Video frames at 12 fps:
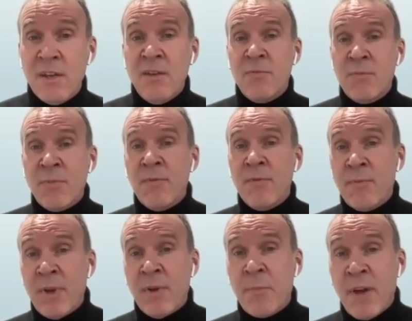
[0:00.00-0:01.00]
if
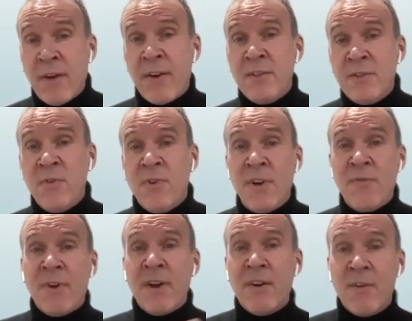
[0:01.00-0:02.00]
the parents were
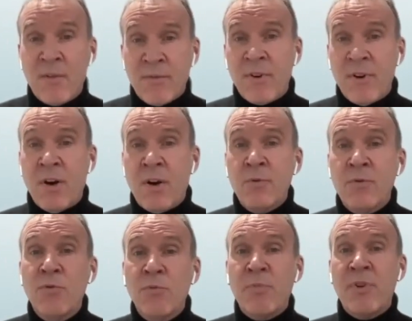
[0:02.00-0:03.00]
aware of how
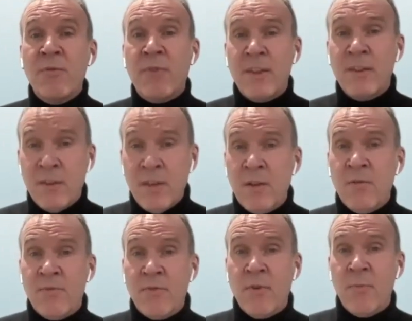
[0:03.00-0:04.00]
to prevent needle
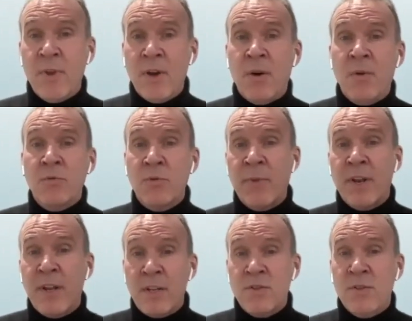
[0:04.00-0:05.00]
phobia, how to
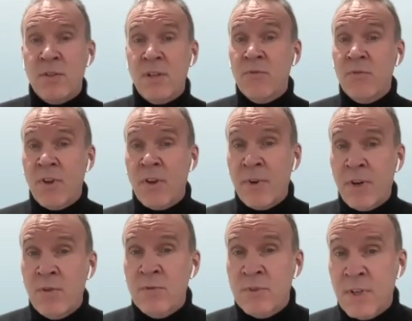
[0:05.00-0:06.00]
manage, that would have
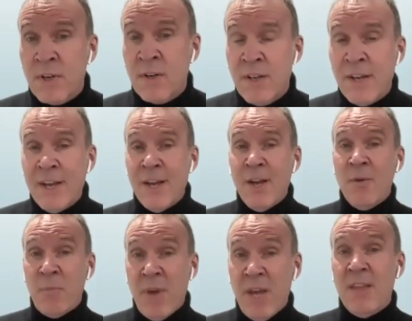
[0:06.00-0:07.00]
reduced their
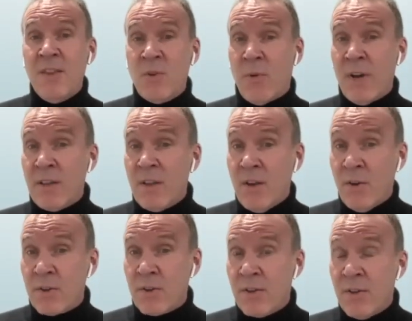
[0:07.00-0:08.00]
pain quite a
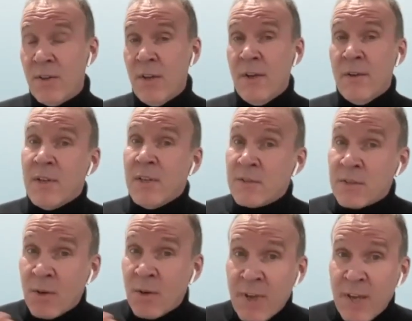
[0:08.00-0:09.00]
lot. In
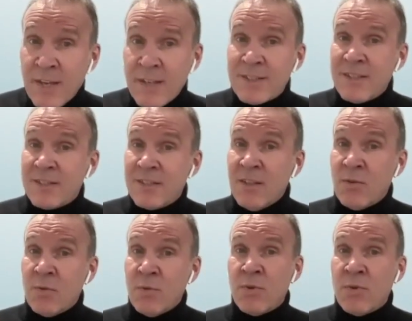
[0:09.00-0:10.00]
some cases,
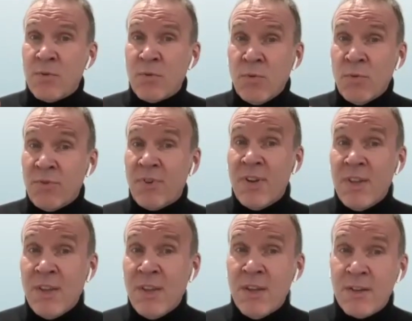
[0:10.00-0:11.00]
it took
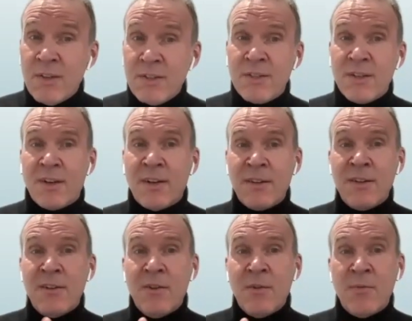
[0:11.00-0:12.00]
2-3 years
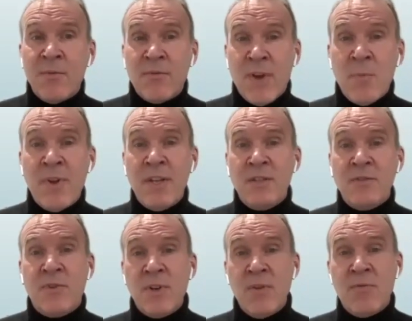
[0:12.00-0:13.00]
until the families
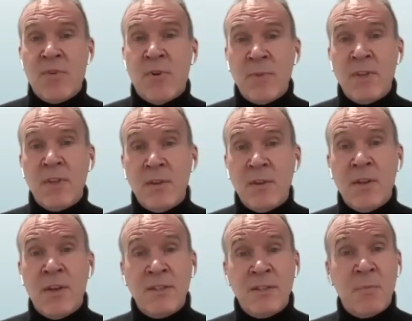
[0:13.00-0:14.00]
were informed that
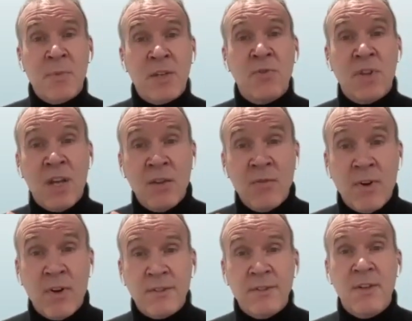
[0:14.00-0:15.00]
there is a patient
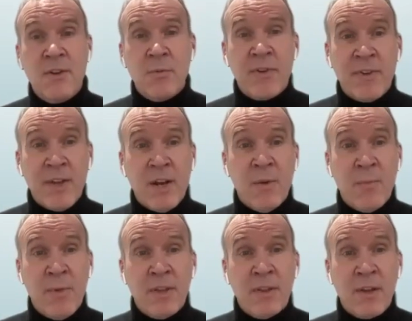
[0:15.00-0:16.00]
advocacy group
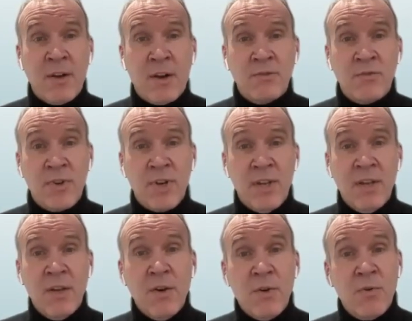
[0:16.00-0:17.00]
available in their country
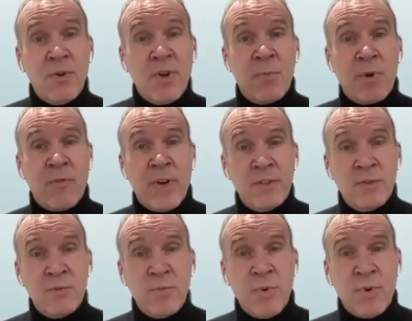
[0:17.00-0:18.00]
who can provide
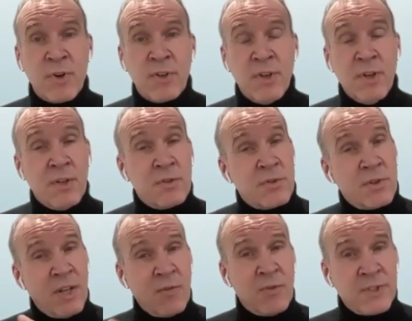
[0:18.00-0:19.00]
support. So
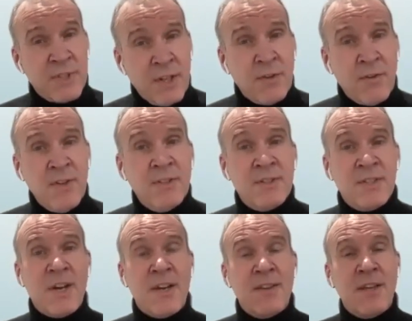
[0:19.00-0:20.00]
that was another
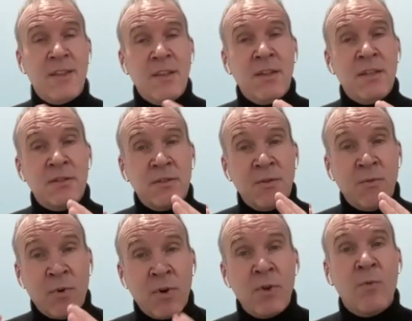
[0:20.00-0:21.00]
insight, that it is
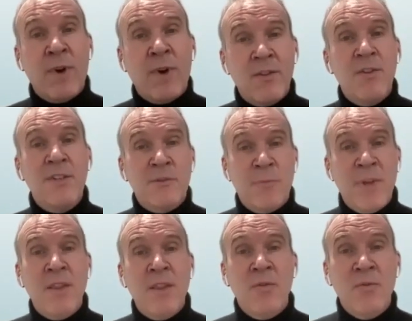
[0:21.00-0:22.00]
worthwhile to
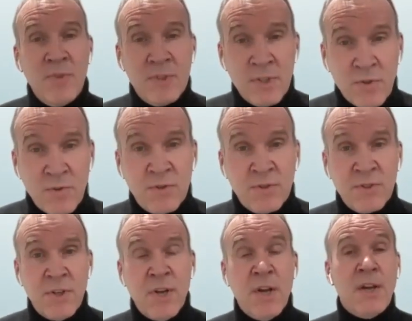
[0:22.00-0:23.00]
explain to physicians
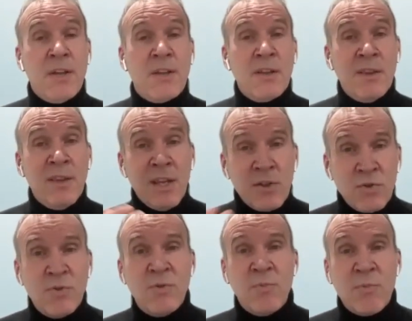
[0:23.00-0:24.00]
that they
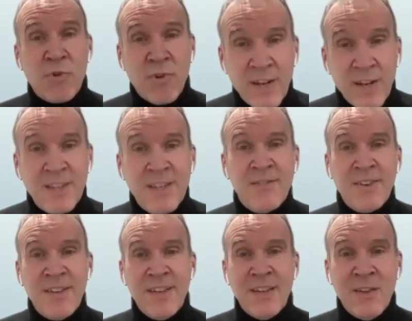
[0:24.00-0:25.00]
should
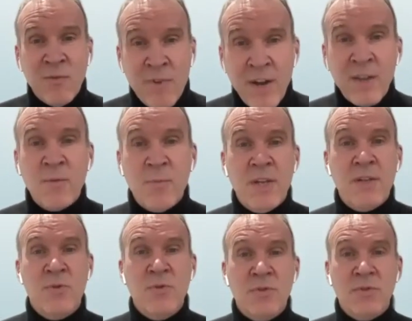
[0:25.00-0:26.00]
proactively invite
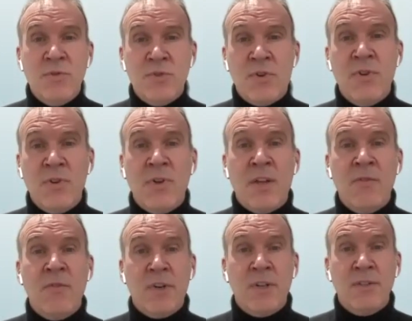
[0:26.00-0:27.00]
patients to join the
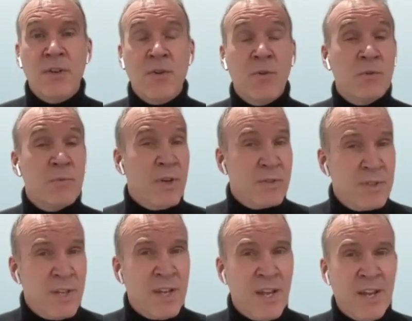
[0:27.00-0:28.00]
advocacy groups, because
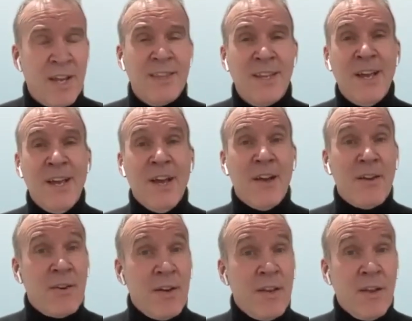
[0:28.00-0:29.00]
they can get
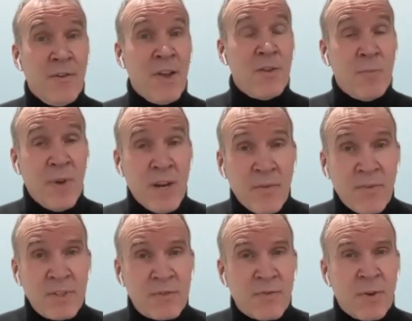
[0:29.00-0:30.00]
really great
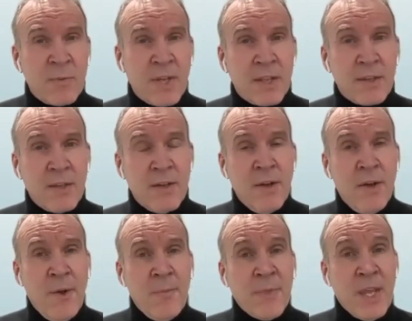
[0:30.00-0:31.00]
benefits from that.
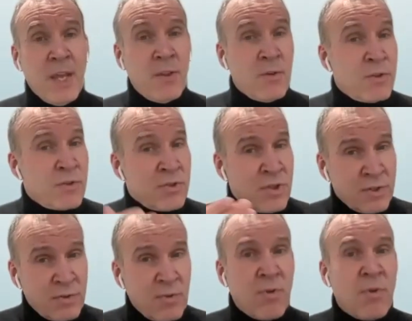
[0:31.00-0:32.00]
And also,
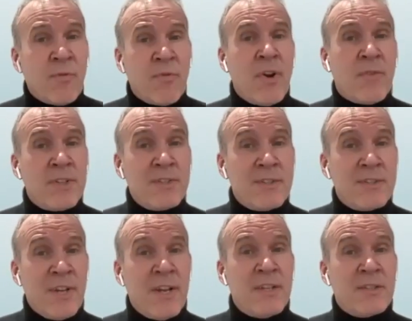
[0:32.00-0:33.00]
just to confirm what
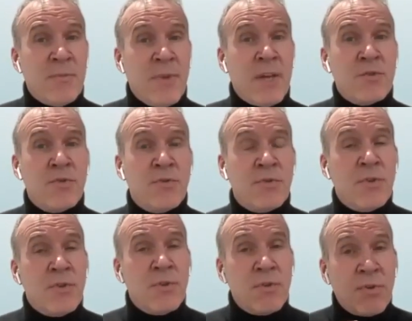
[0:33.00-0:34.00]
Celeste
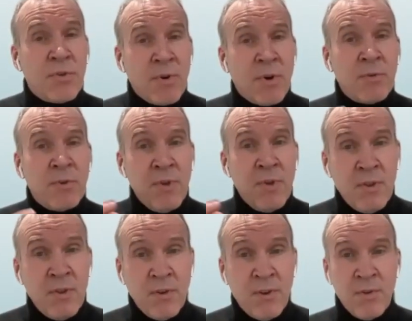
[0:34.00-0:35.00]
mentioned, throughout the
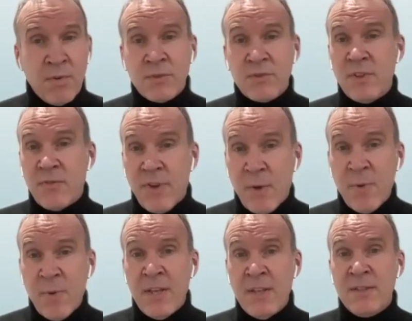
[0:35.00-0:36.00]
interviews with
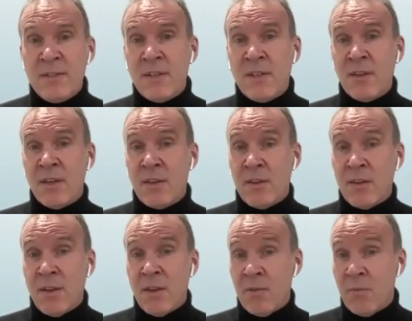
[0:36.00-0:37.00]
families
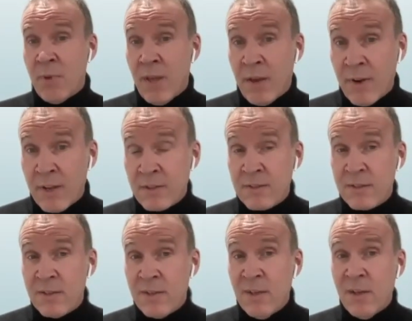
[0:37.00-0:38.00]
and parents,